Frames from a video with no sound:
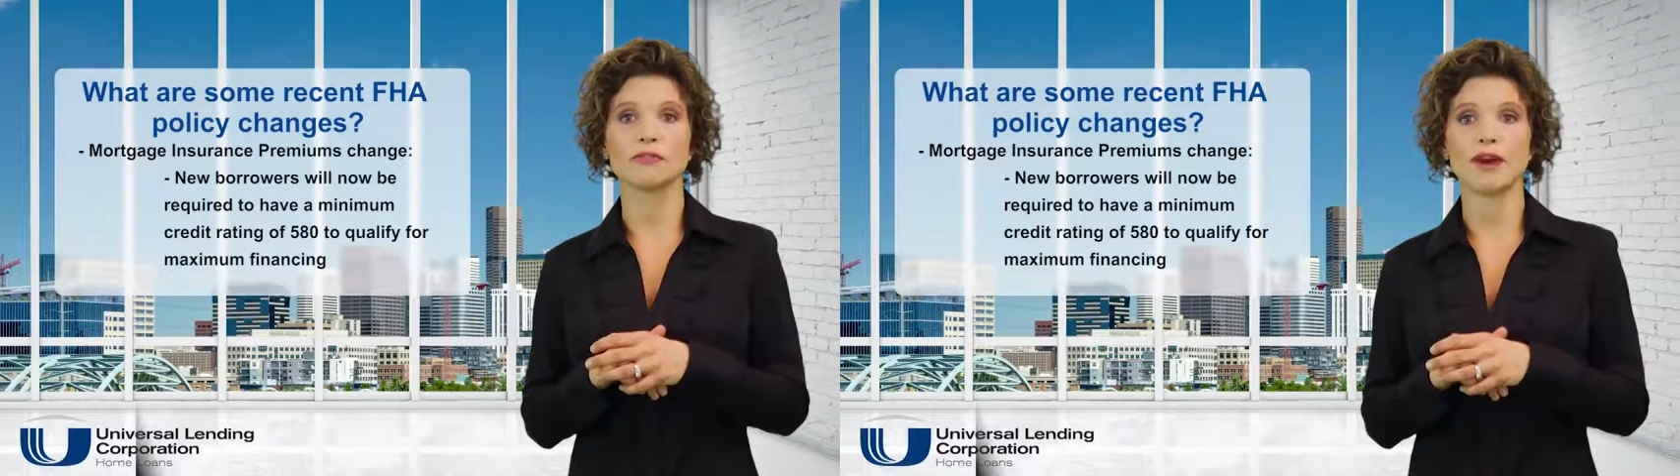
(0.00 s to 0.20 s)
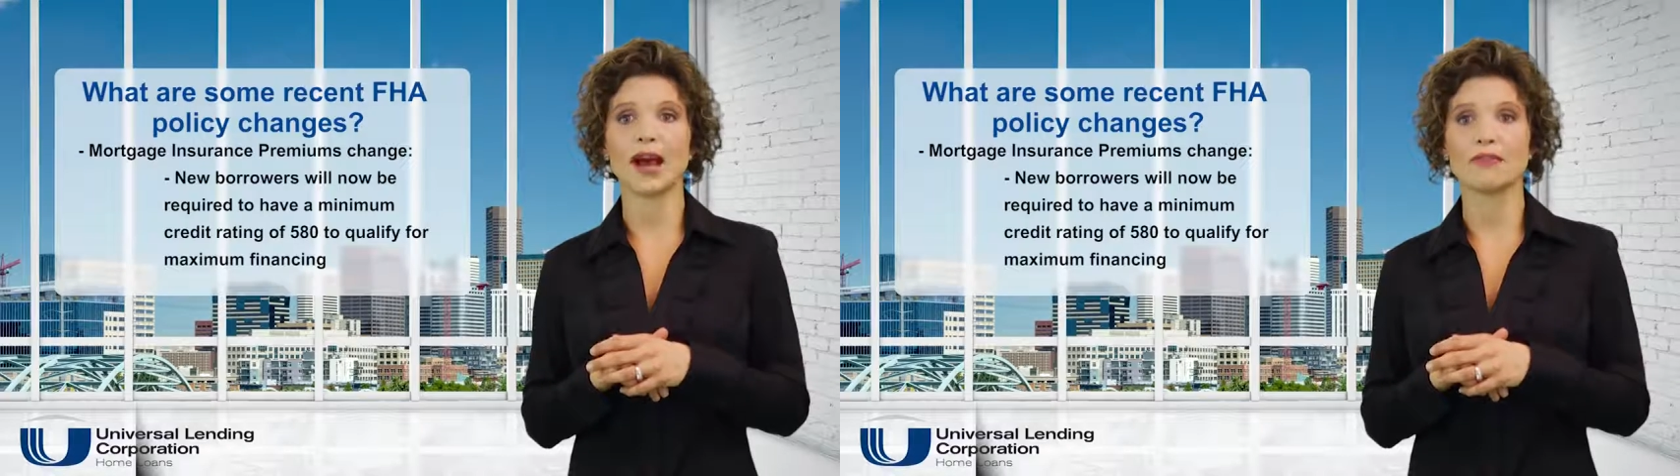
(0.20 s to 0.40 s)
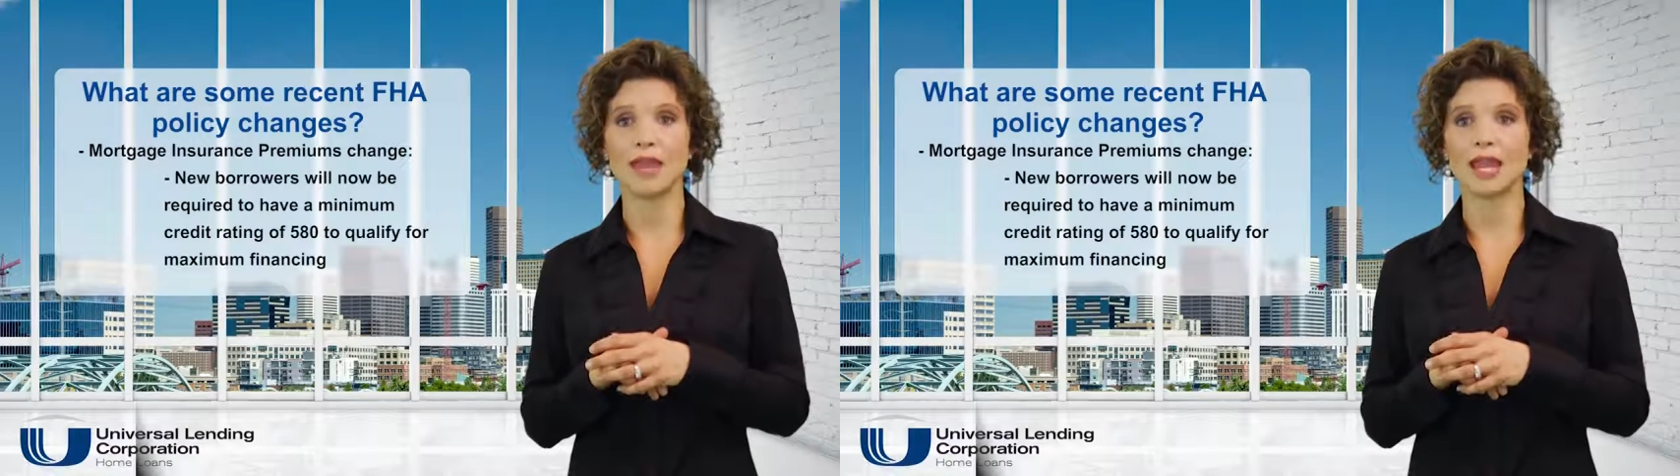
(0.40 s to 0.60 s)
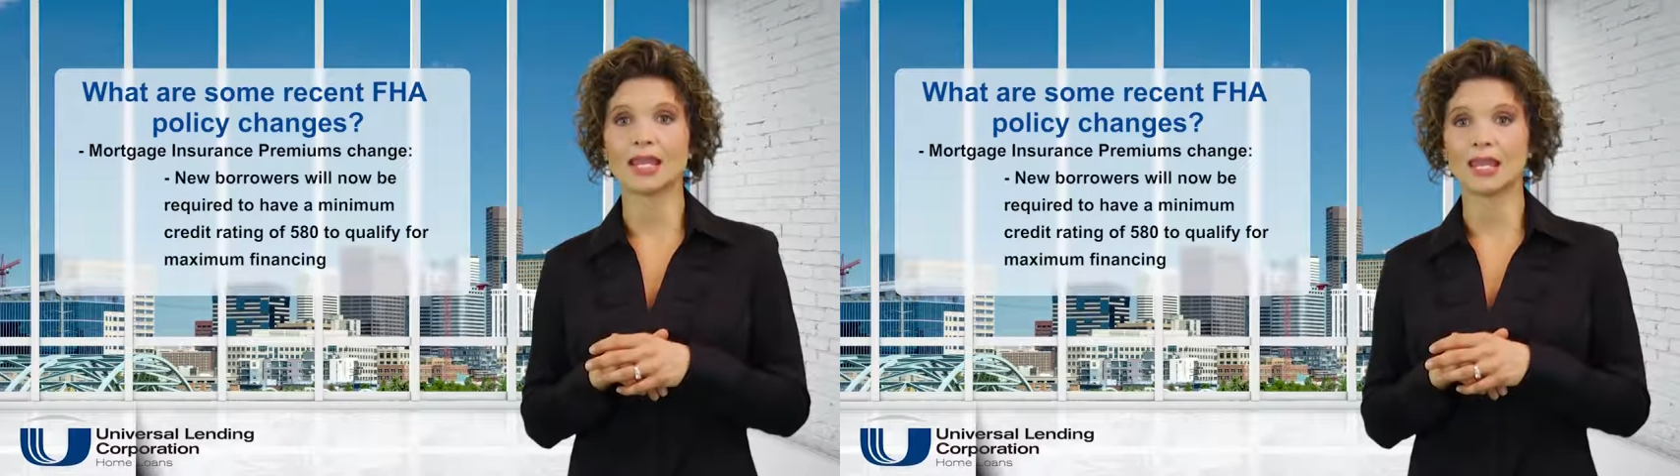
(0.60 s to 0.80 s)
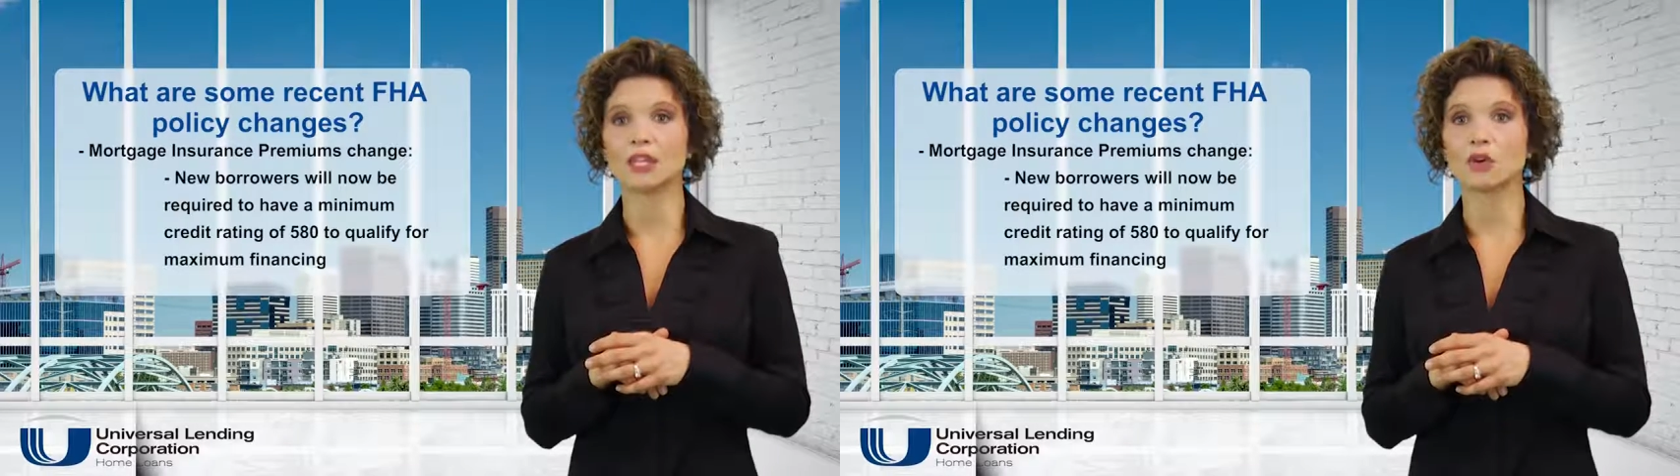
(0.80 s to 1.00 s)

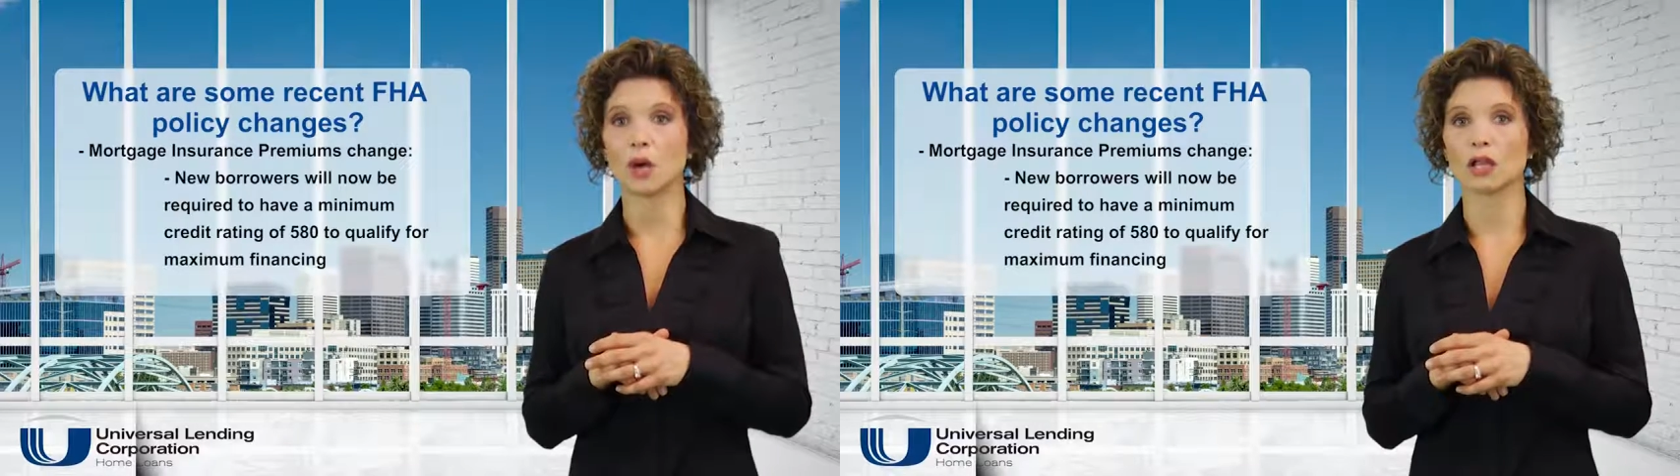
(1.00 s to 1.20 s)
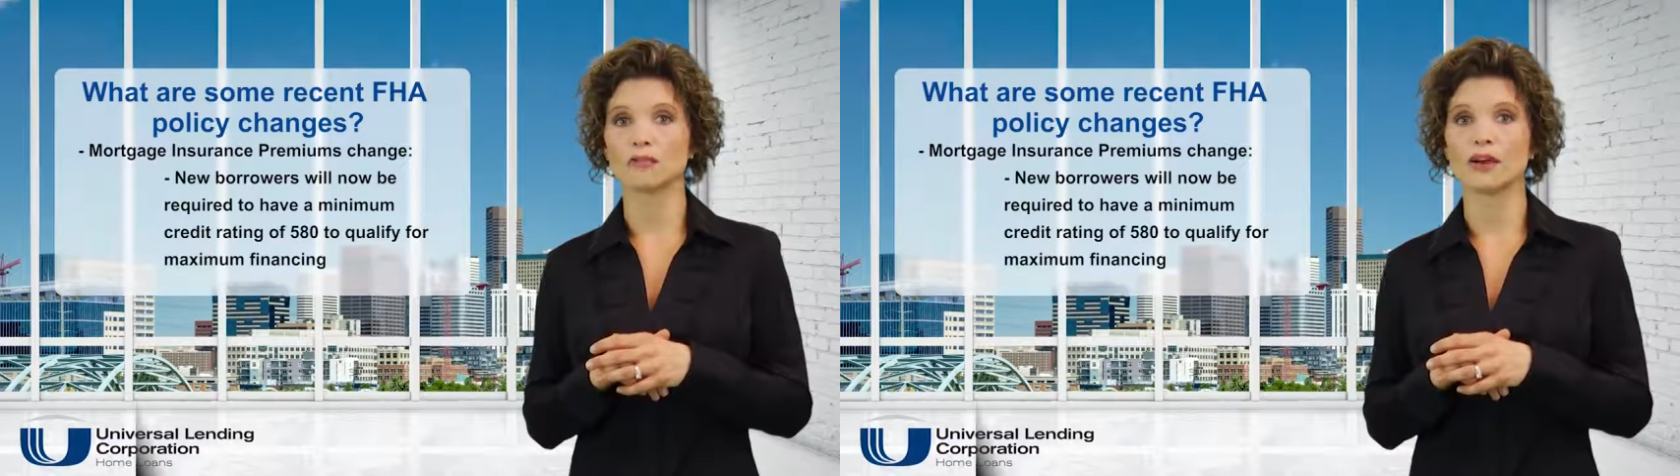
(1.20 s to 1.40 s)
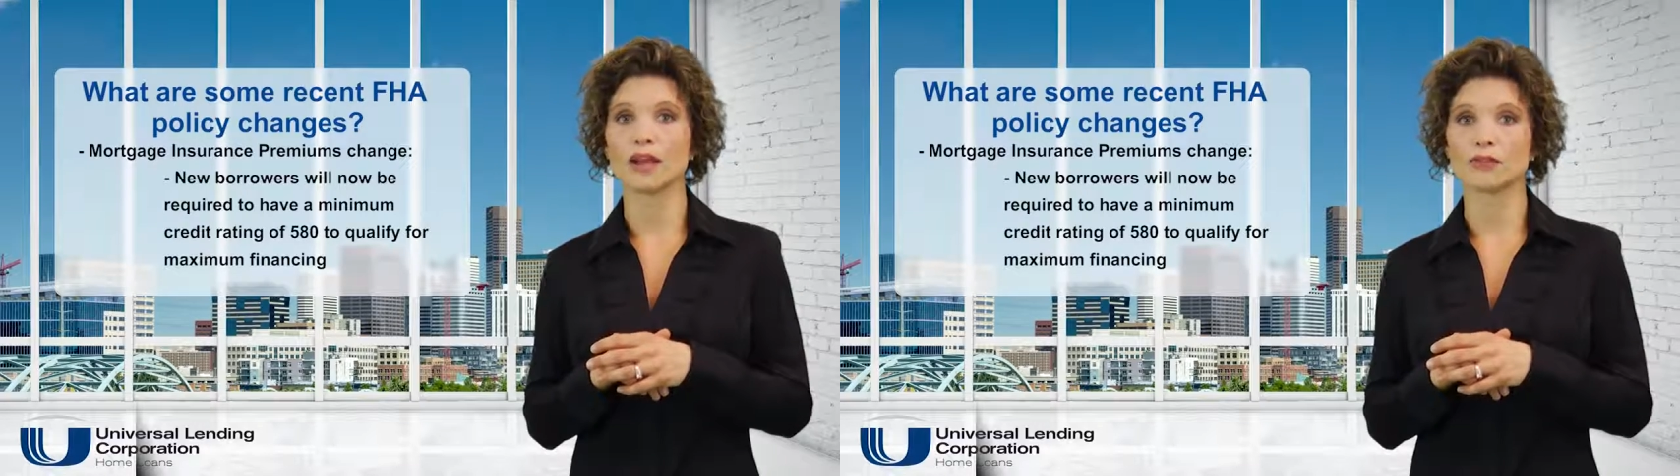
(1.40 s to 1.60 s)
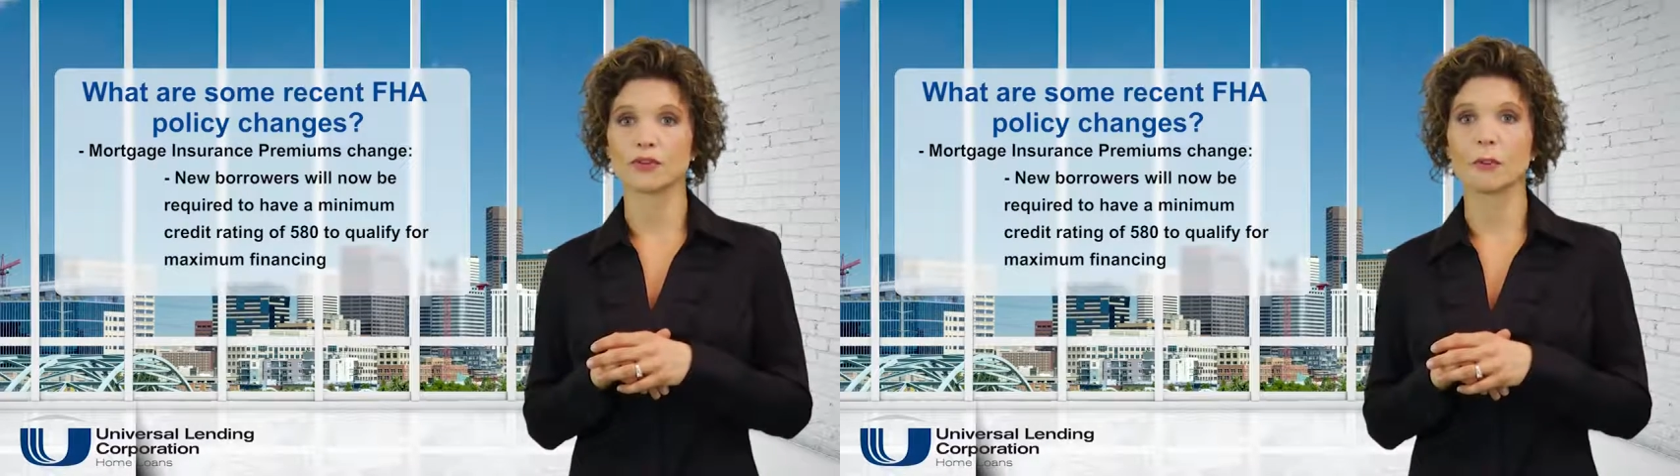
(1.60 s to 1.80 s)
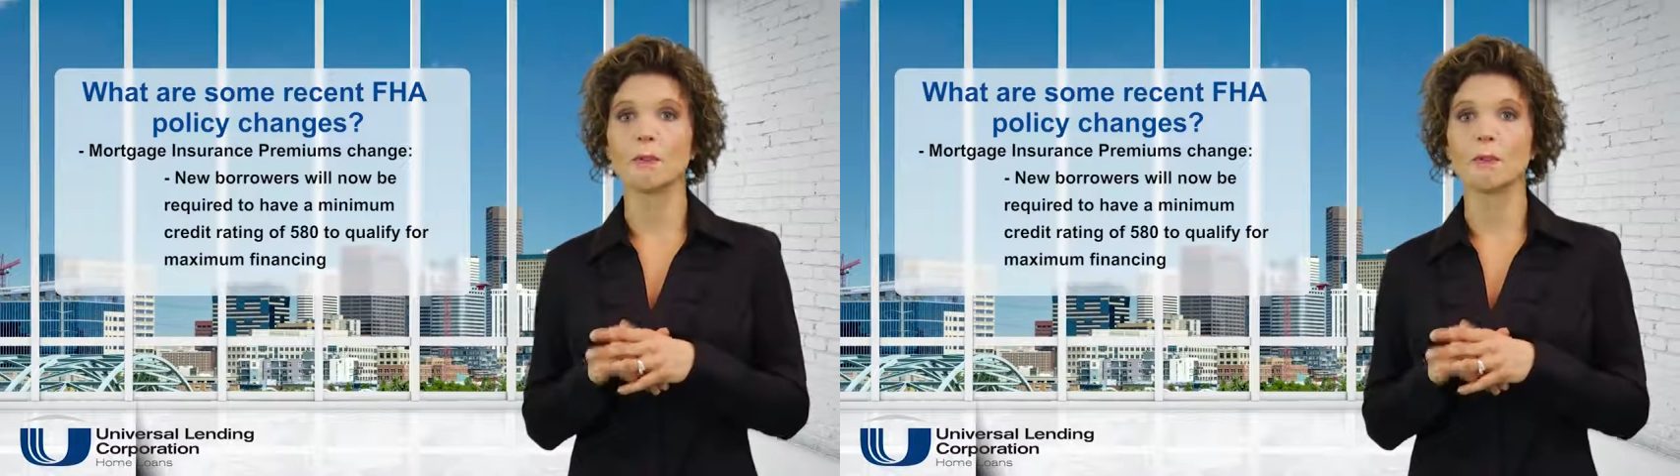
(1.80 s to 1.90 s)
580 to qualify for the